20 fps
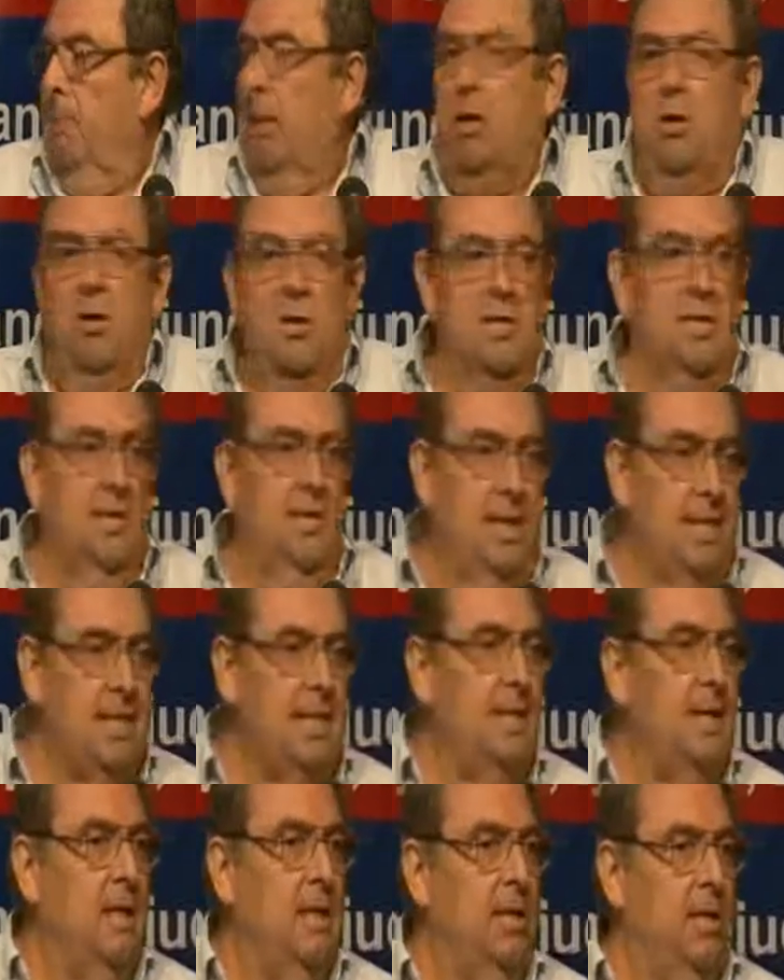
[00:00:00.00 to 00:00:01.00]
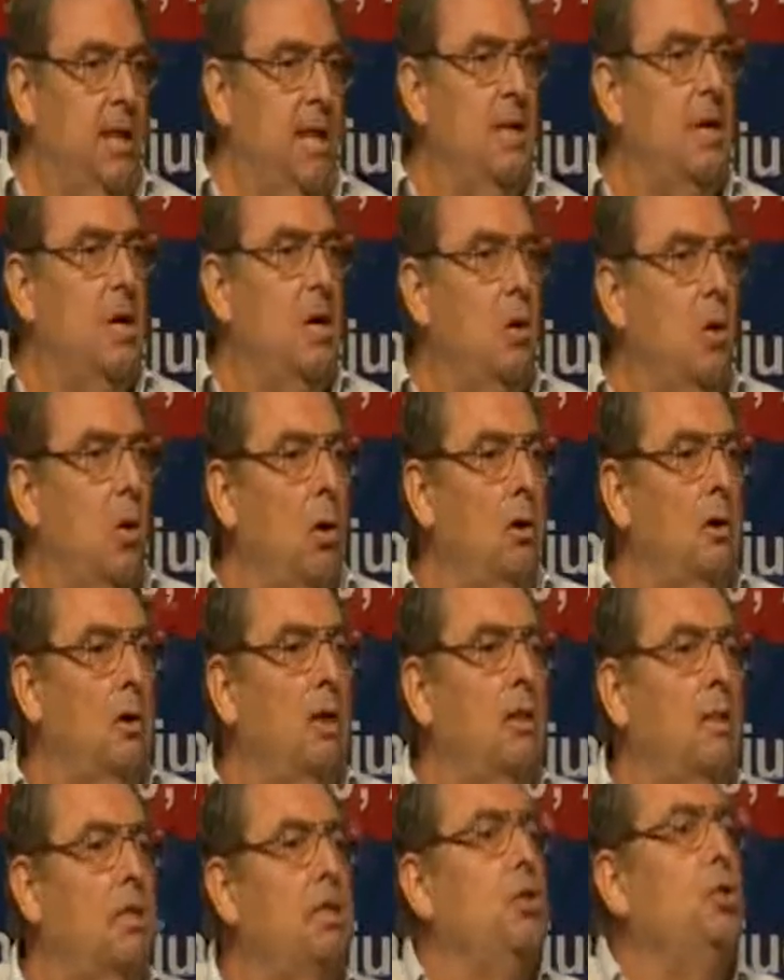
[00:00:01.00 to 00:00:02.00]
Because this thing
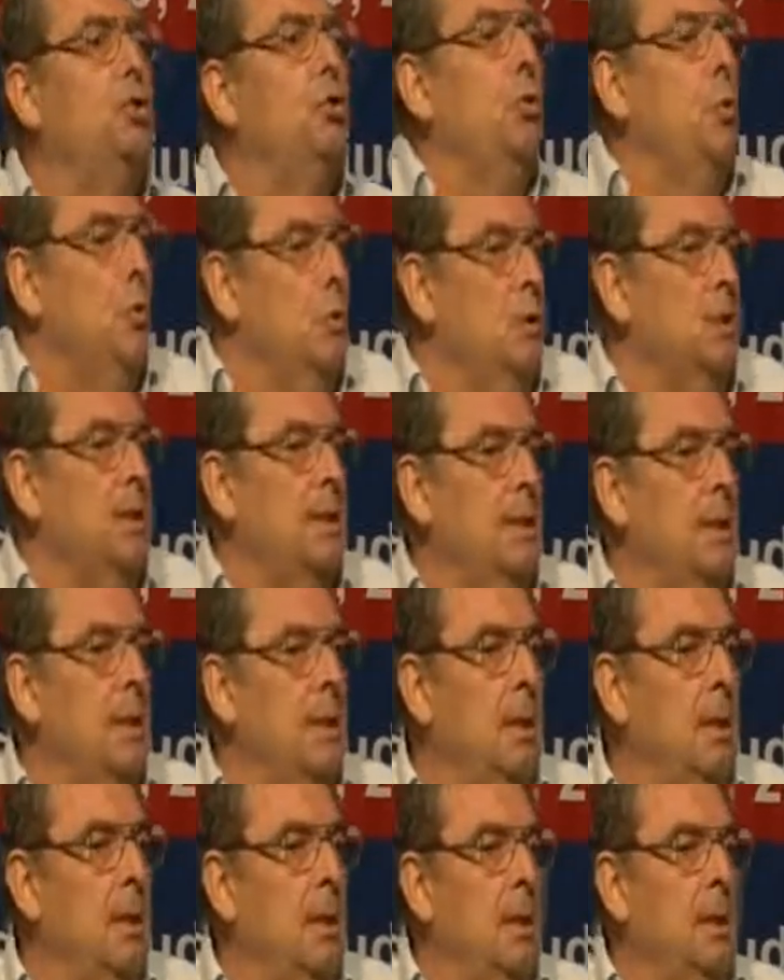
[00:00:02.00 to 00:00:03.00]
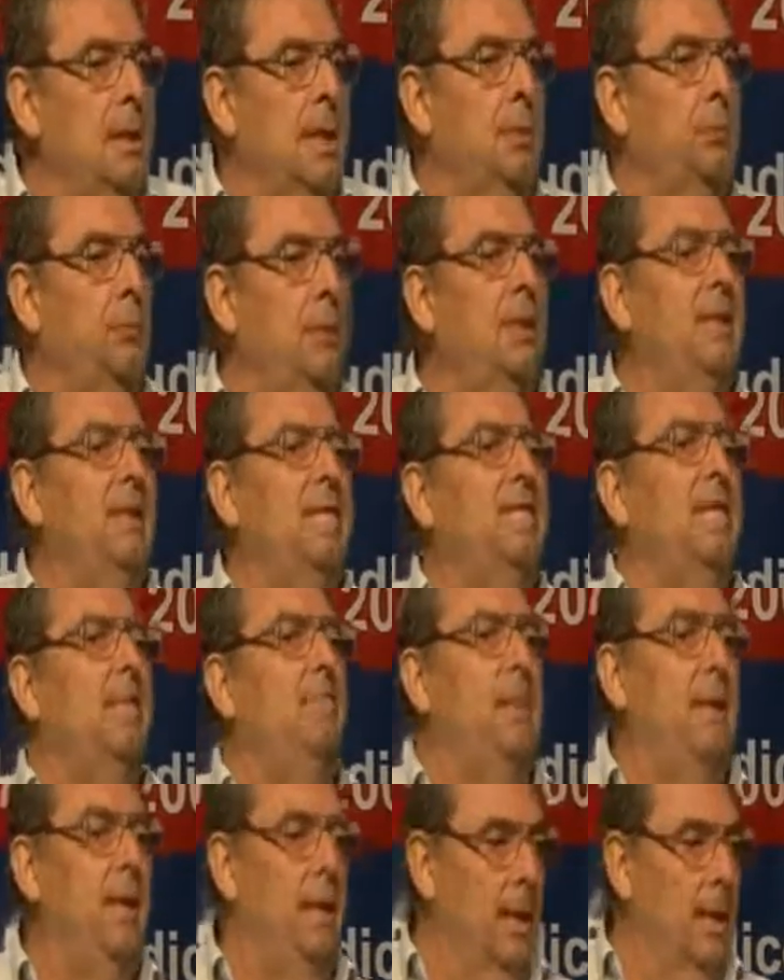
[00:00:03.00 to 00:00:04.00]
called the Jews that will
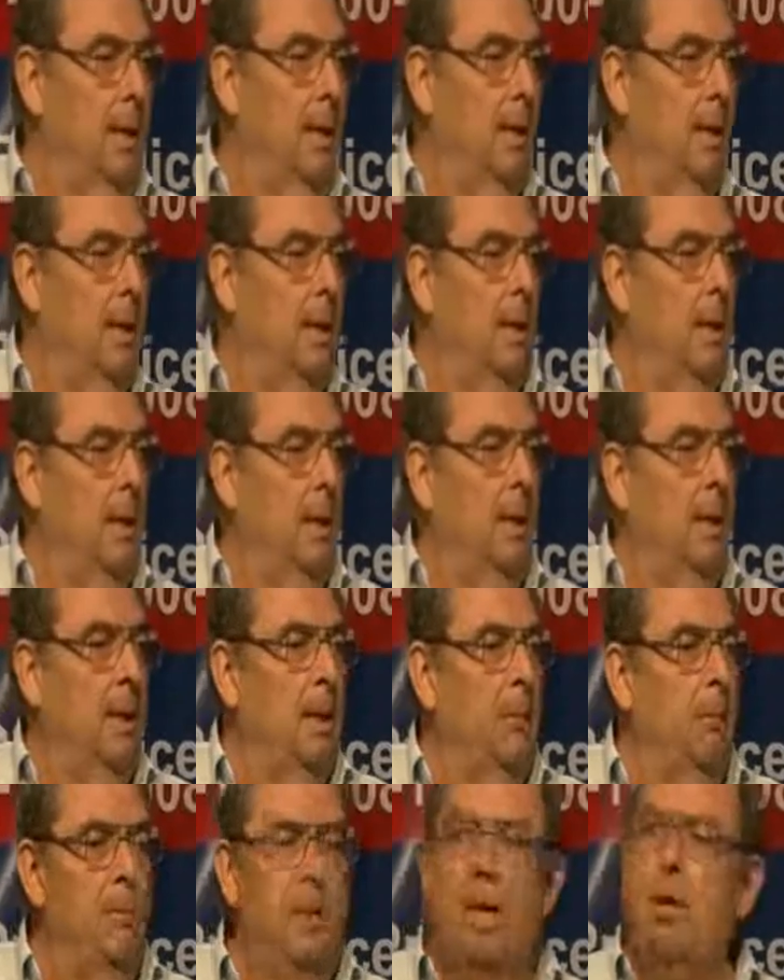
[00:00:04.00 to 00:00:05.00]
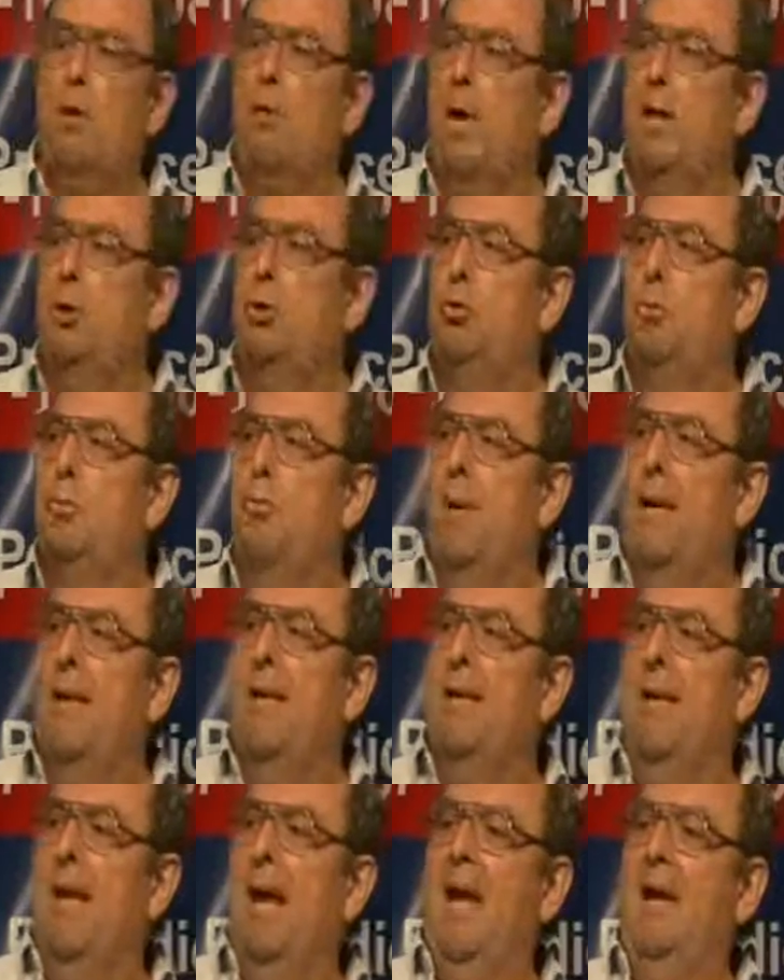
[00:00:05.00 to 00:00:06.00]
disappear, we are going to
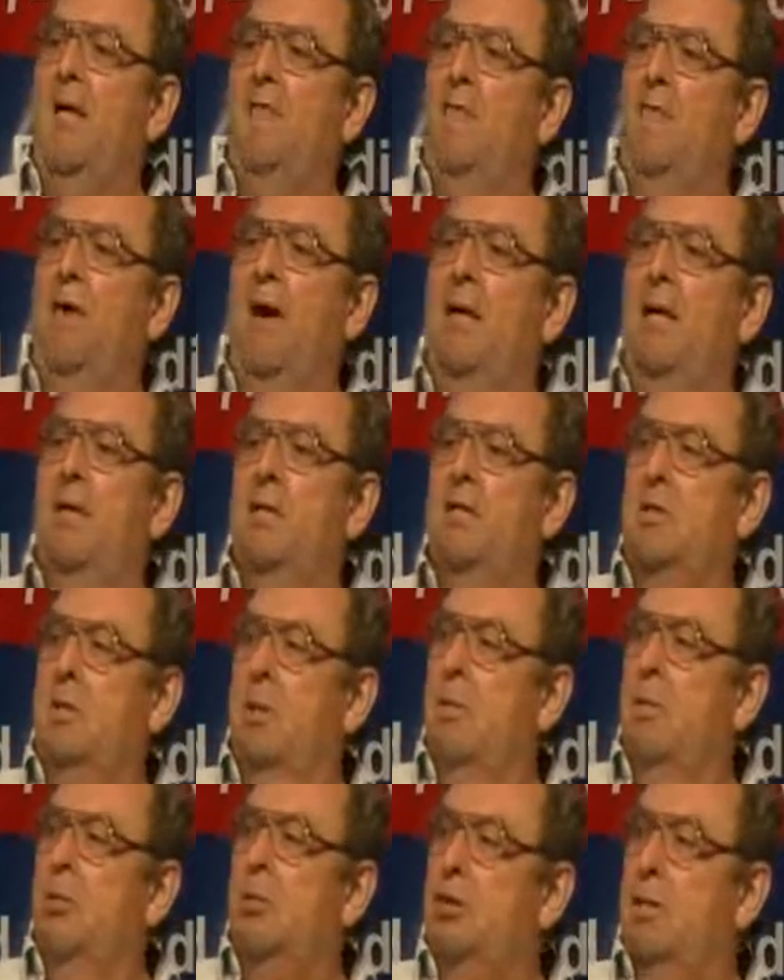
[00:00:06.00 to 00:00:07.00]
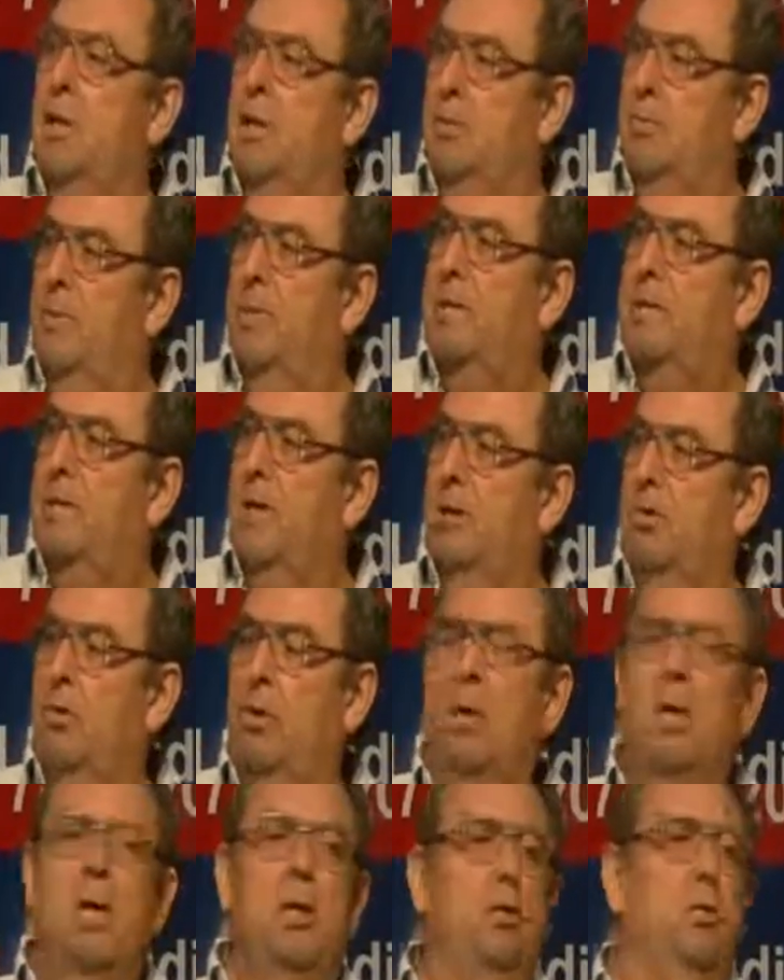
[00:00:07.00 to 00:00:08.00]
bring a final solution, as we
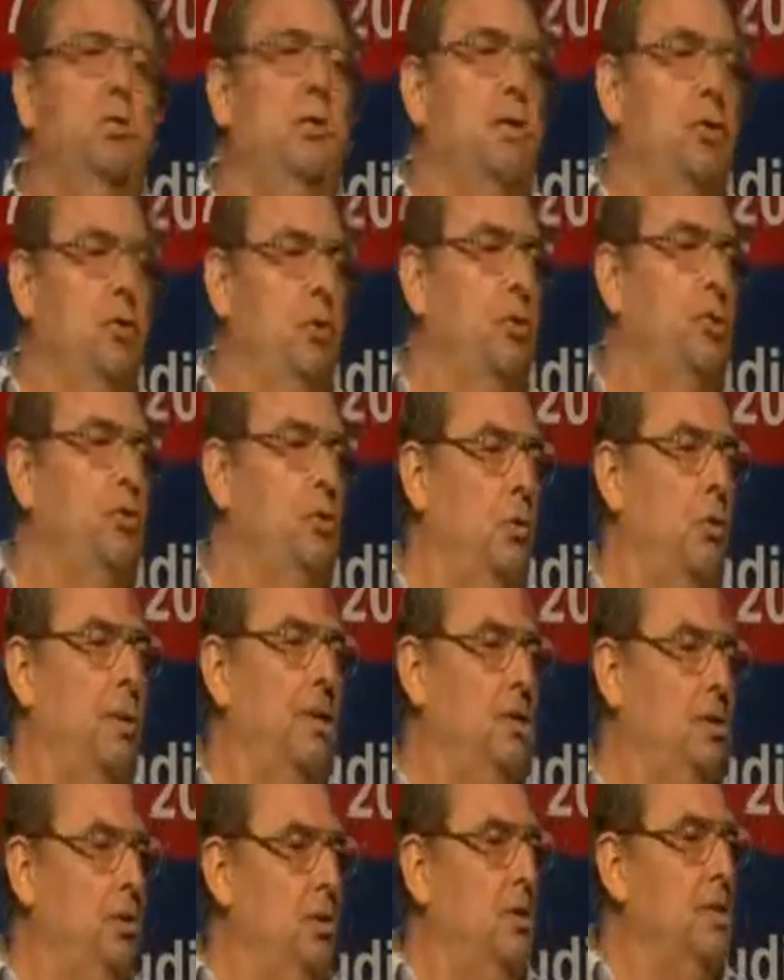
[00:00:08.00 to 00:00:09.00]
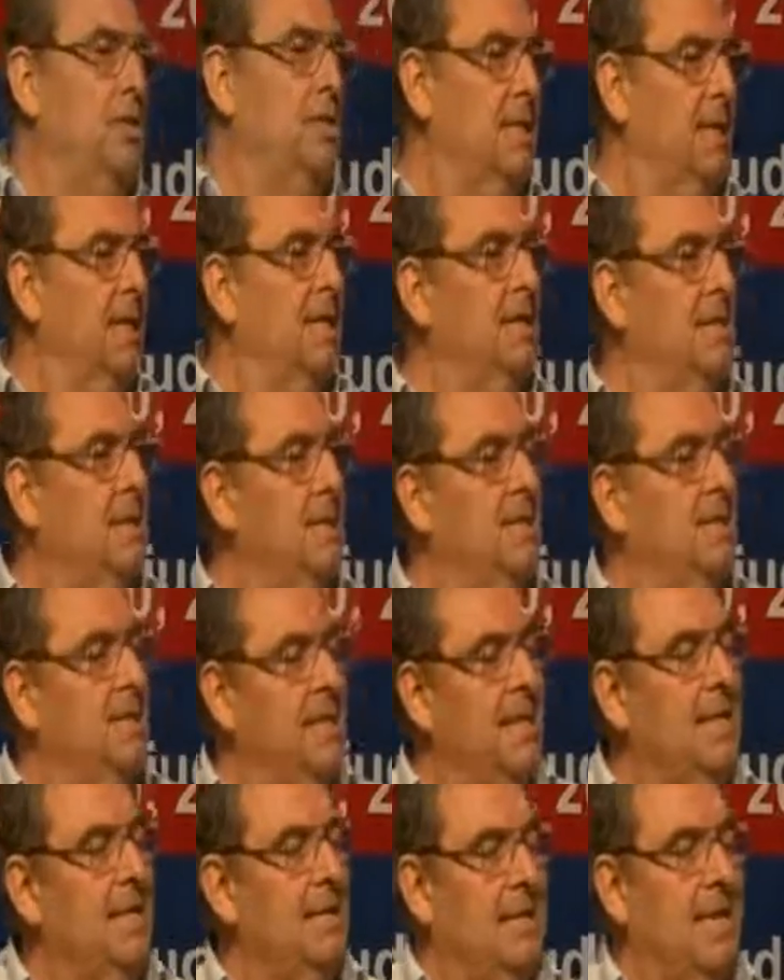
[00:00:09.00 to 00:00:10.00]
said, to the Jewish question, says,
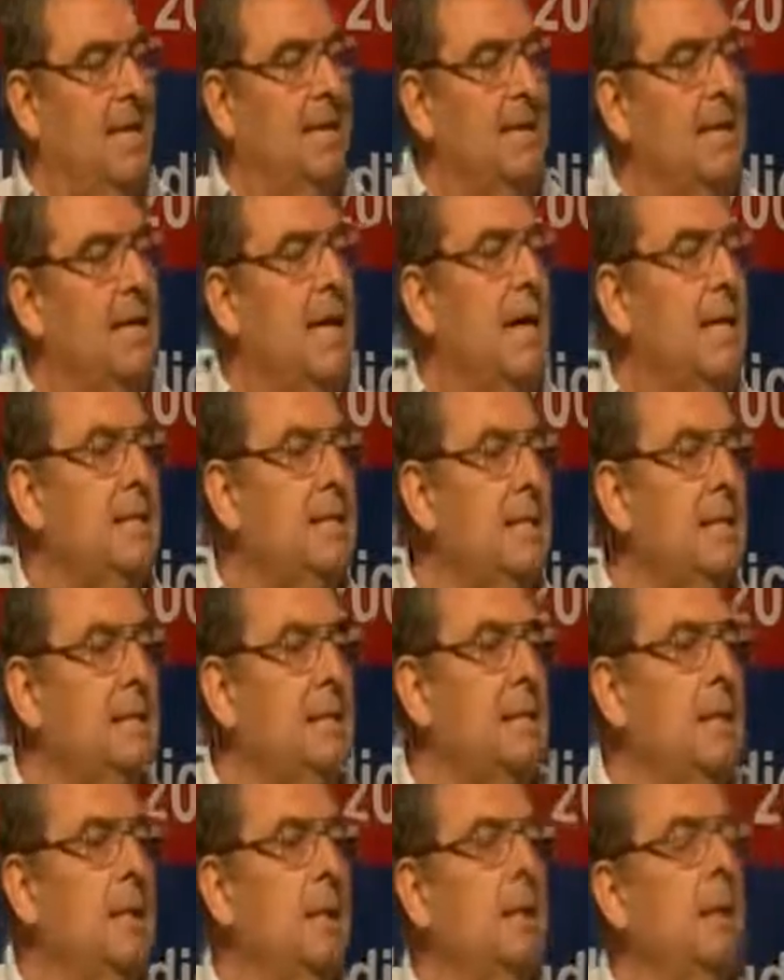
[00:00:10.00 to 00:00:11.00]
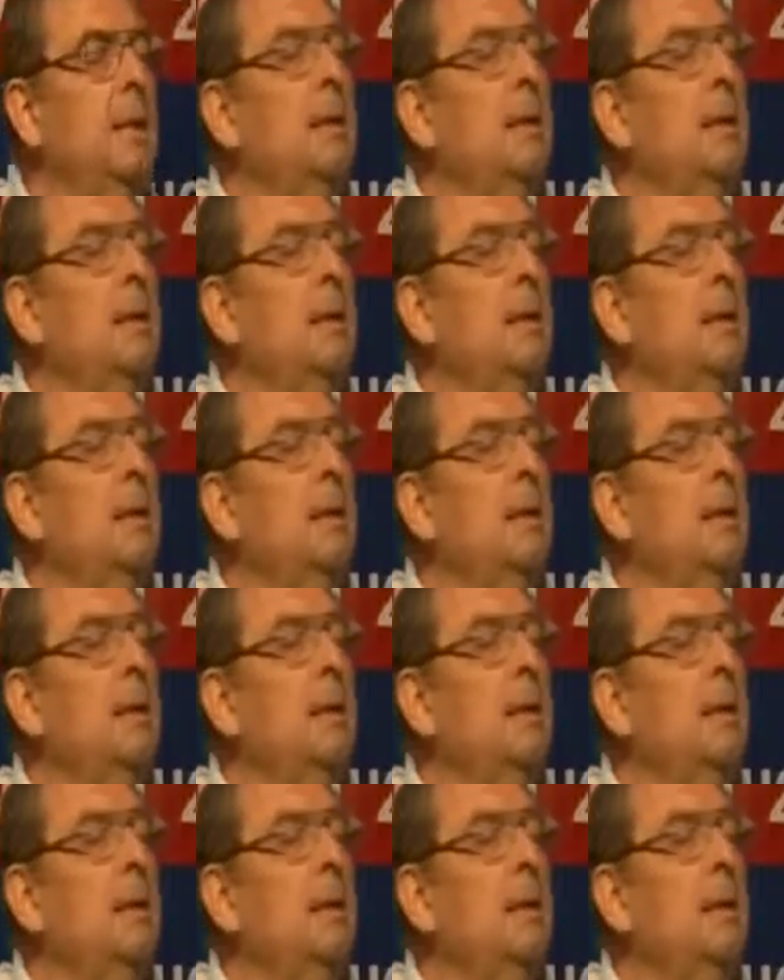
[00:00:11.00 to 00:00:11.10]
say, say the Nazis.